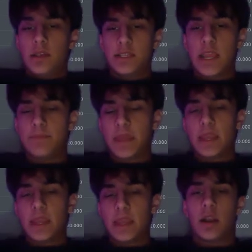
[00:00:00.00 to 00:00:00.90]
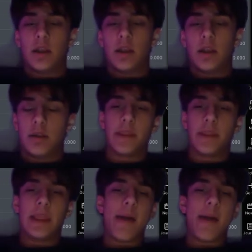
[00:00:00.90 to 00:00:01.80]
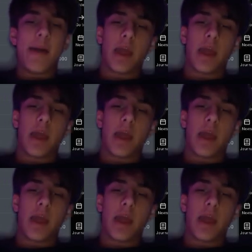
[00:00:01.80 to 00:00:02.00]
Same thing here. The gap